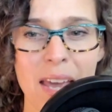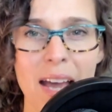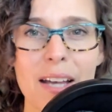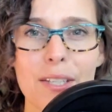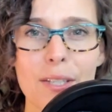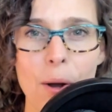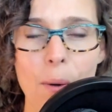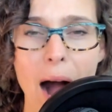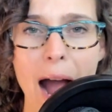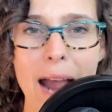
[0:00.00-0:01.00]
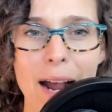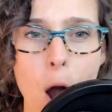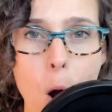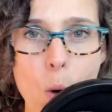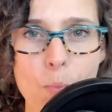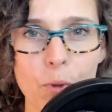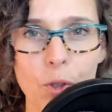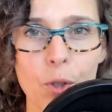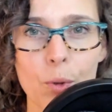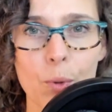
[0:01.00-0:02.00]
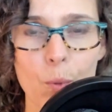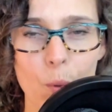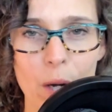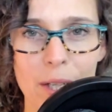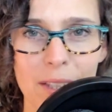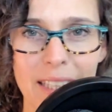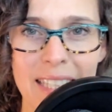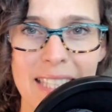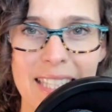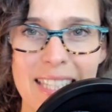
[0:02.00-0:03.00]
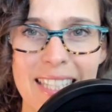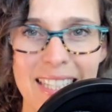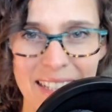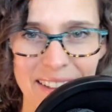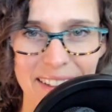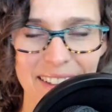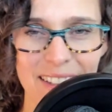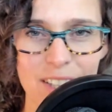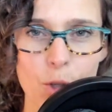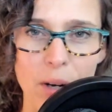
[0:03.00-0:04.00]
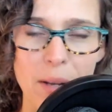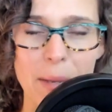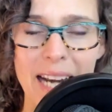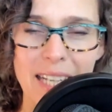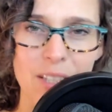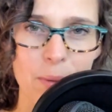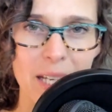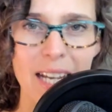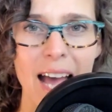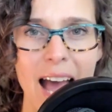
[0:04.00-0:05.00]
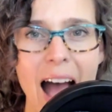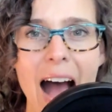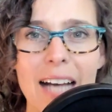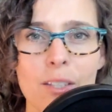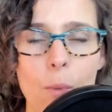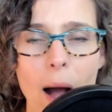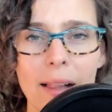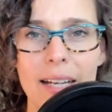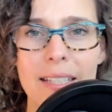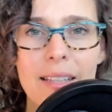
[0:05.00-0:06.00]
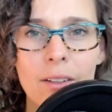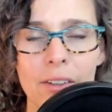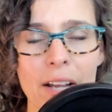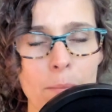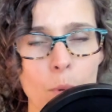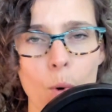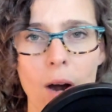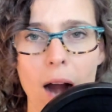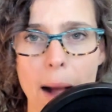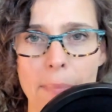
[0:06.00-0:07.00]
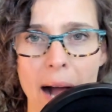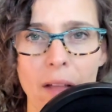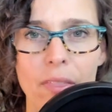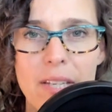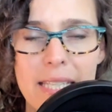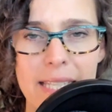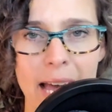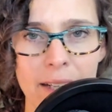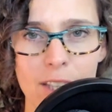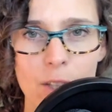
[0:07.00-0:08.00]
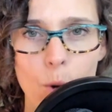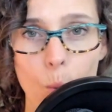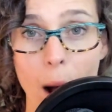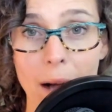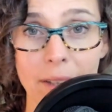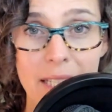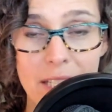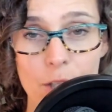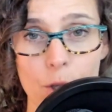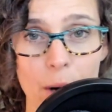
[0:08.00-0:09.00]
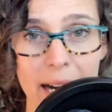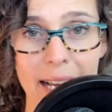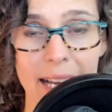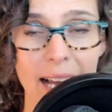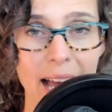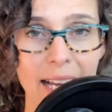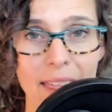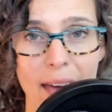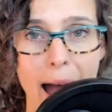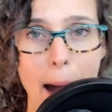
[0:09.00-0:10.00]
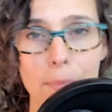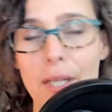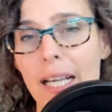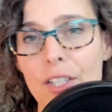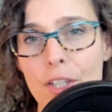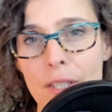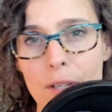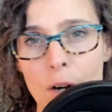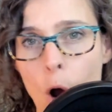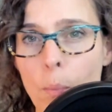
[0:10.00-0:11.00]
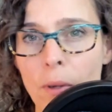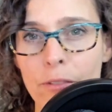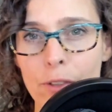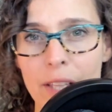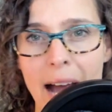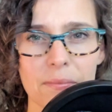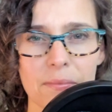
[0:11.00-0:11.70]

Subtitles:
So I hope you will consider joining me next week, as well as learning more about the centered wellness training. Again, the applications are open for that.